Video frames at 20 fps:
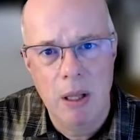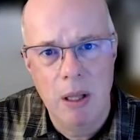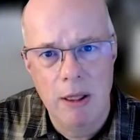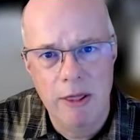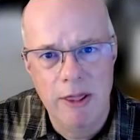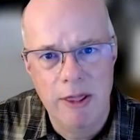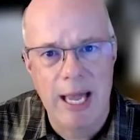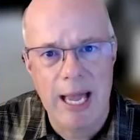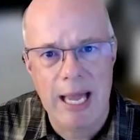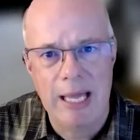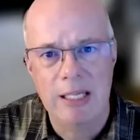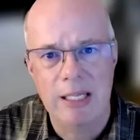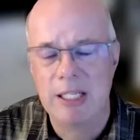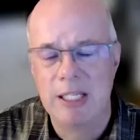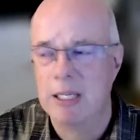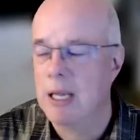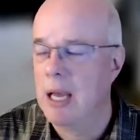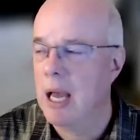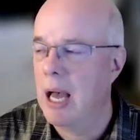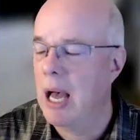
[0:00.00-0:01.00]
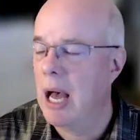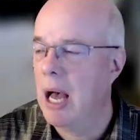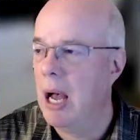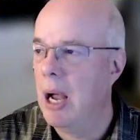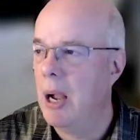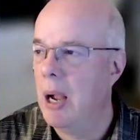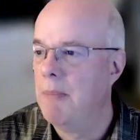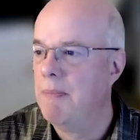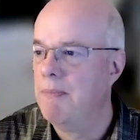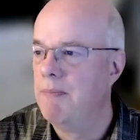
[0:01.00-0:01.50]
that
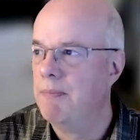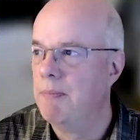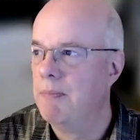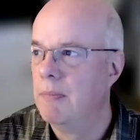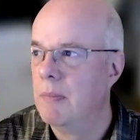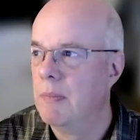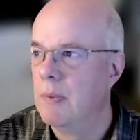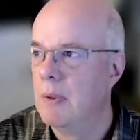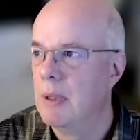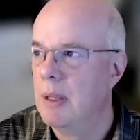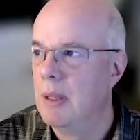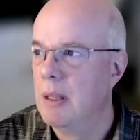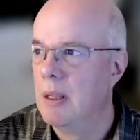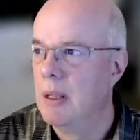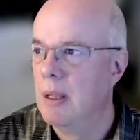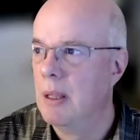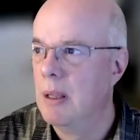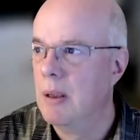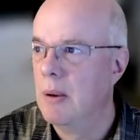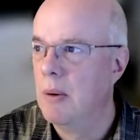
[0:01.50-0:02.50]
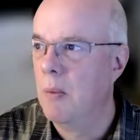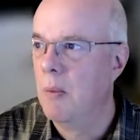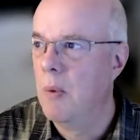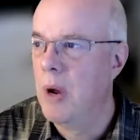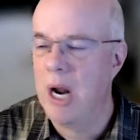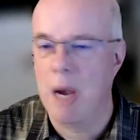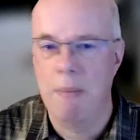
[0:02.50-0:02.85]
when